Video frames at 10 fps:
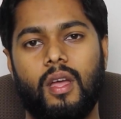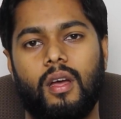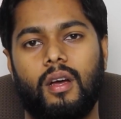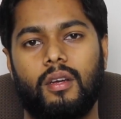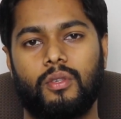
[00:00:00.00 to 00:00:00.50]

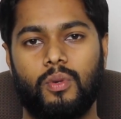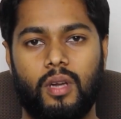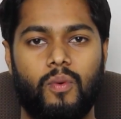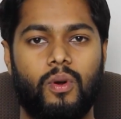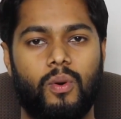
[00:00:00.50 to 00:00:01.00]
uh, to
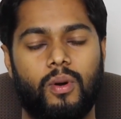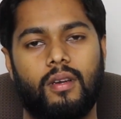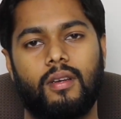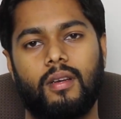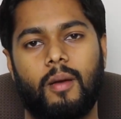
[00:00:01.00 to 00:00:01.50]
download
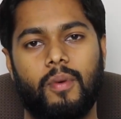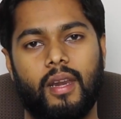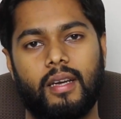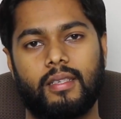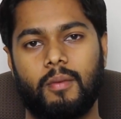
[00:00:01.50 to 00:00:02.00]
uh,
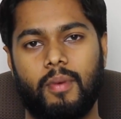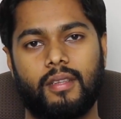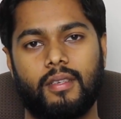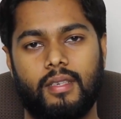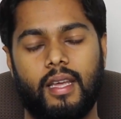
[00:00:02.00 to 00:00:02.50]
upgrades and
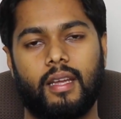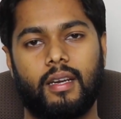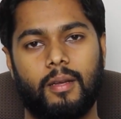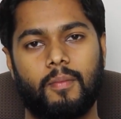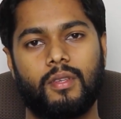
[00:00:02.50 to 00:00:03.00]
patches directly.